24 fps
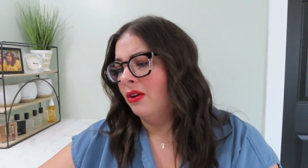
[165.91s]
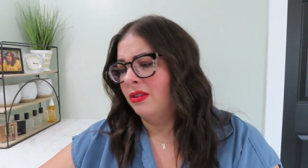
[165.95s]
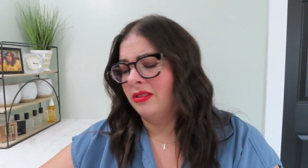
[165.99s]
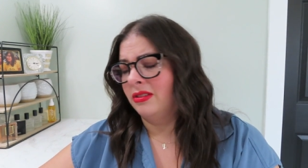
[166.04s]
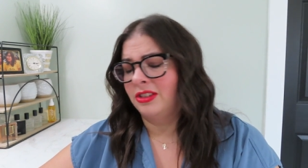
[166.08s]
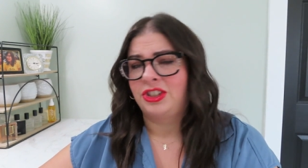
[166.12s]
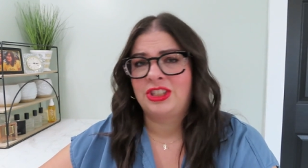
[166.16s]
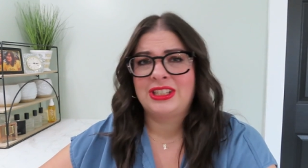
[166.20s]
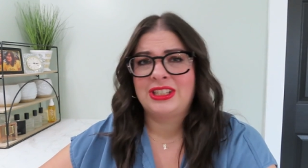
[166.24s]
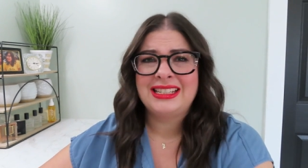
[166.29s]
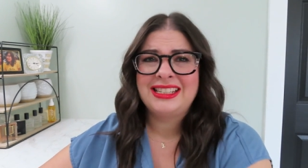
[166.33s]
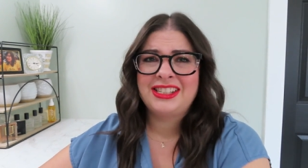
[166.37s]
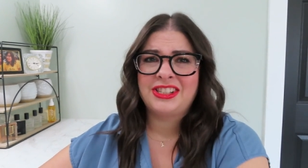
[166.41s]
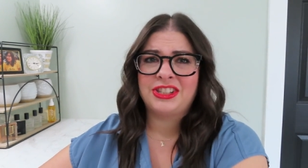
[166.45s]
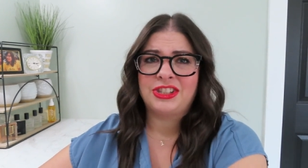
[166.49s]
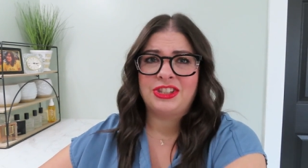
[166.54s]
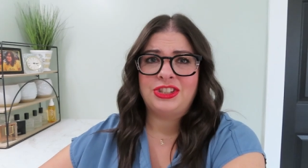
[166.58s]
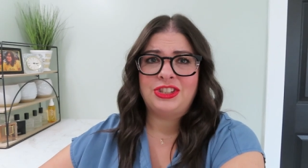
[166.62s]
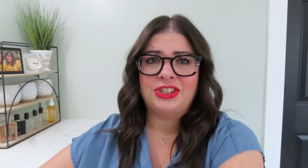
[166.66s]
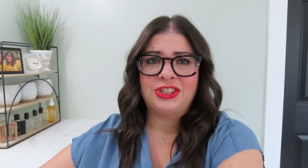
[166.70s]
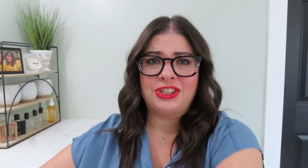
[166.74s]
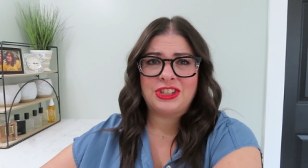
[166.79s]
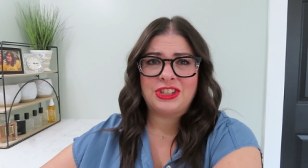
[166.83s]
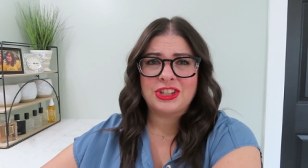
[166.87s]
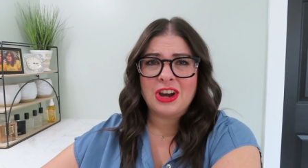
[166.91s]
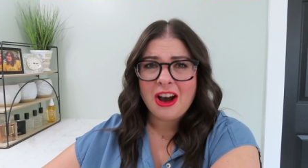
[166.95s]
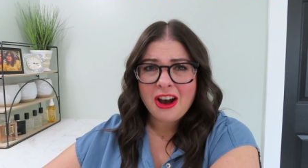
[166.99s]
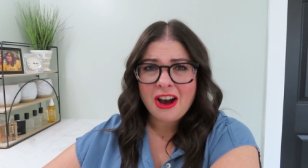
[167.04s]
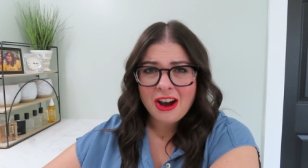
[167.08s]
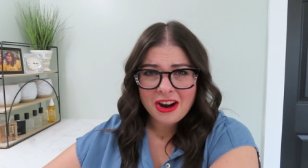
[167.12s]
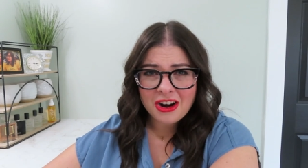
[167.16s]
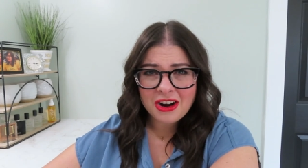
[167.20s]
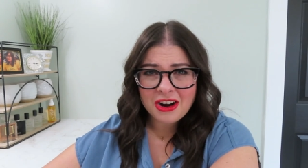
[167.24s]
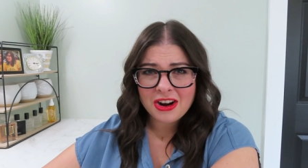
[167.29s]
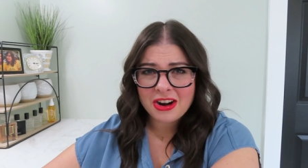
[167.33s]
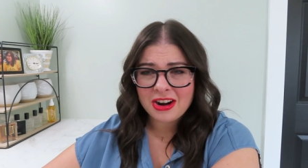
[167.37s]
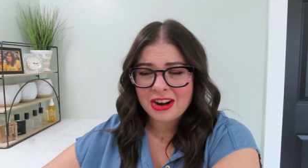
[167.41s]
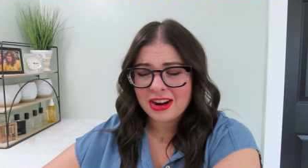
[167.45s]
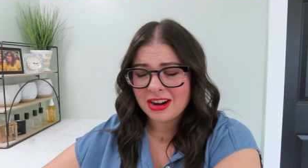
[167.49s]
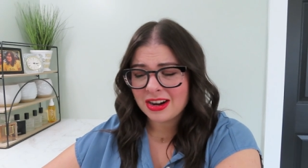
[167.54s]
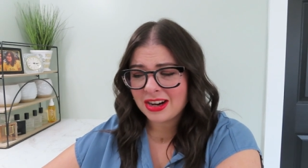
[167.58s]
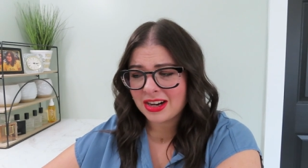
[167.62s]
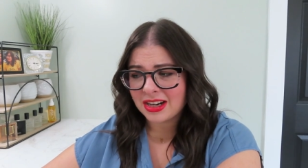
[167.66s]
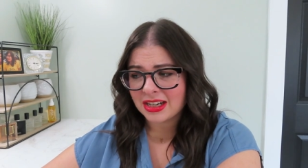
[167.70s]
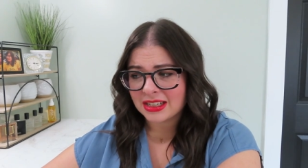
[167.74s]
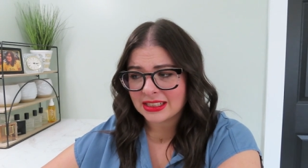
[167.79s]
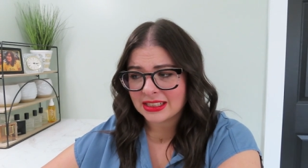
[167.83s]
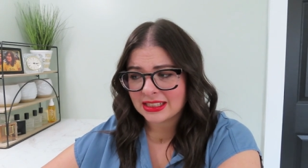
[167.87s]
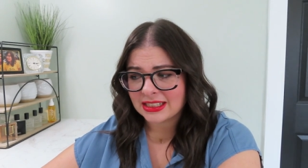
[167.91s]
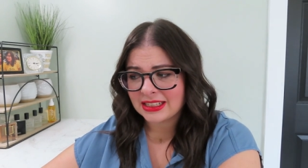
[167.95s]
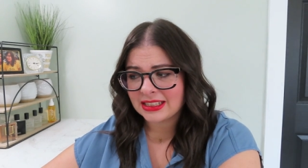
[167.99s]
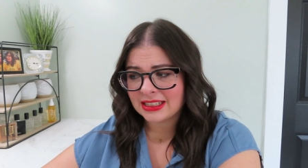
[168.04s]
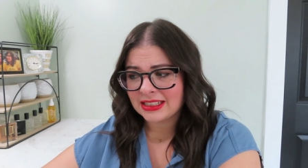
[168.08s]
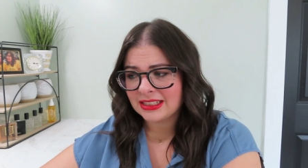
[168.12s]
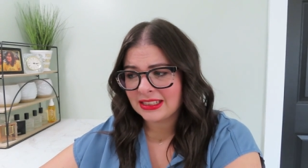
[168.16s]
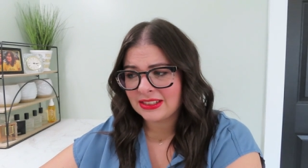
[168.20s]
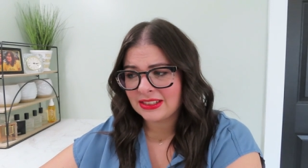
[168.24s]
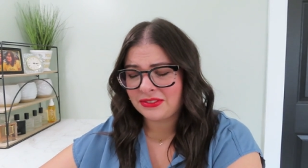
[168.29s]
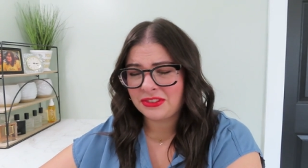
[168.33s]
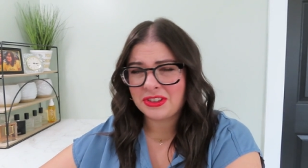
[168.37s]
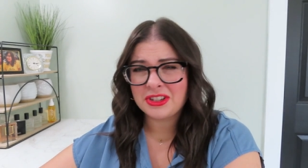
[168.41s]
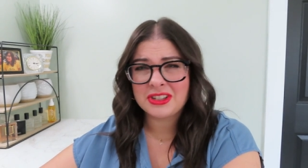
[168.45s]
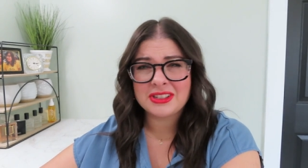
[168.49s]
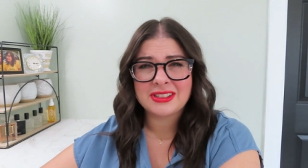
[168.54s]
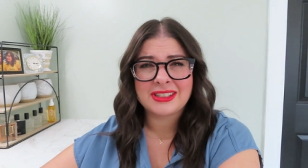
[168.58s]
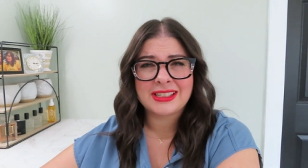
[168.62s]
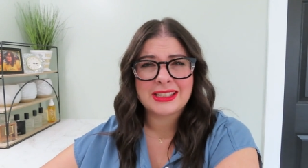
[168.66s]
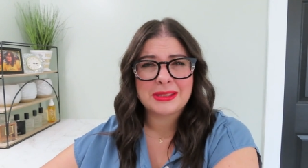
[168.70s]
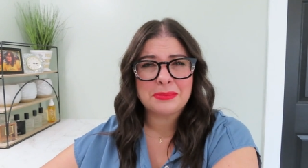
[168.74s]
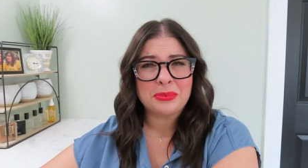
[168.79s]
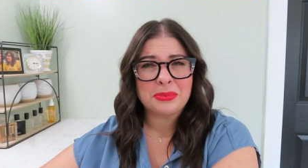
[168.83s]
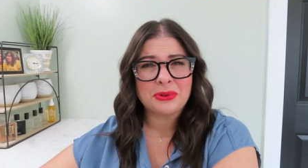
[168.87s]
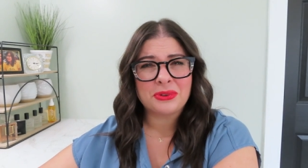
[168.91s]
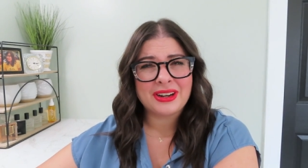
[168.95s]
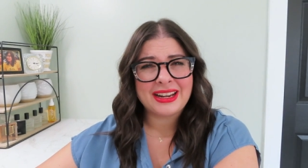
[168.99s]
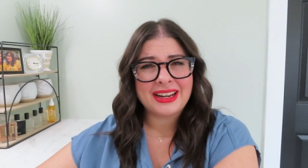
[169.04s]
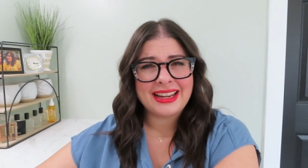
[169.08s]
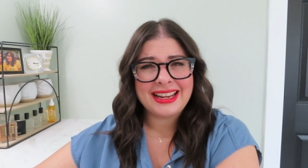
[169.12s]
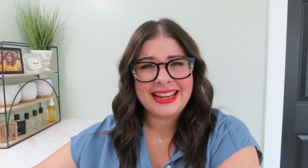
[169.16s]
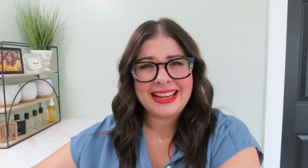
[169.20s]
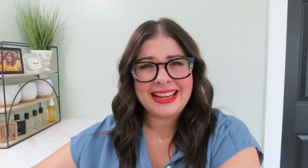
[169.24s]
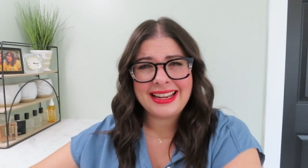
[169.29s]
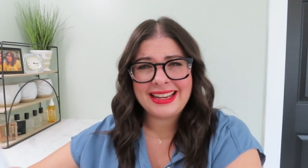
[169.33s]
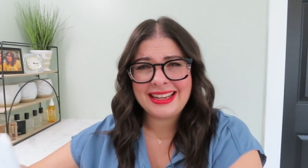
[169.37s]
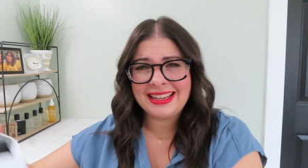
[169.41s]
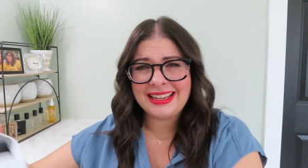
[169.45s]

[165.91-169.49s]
She's dark for spring.